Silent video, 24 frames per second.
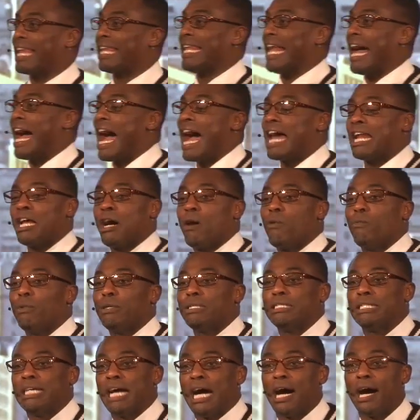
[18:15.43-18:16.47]
line up
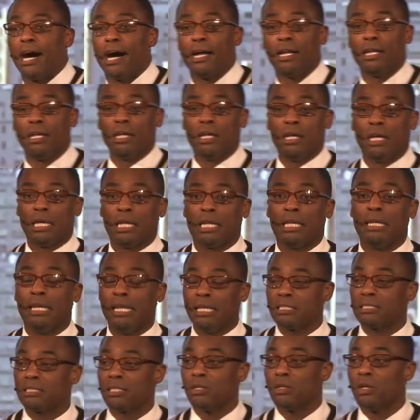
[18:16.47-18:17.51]
with God,
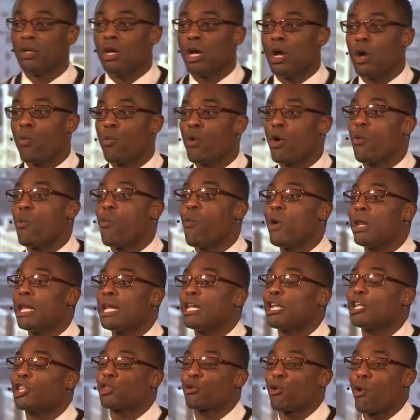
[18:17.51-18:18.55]
listen, we're willing
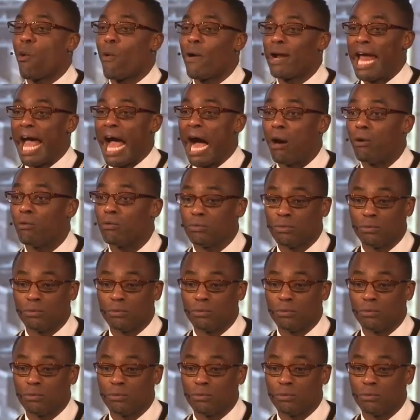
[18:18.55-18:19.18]
to throw it out.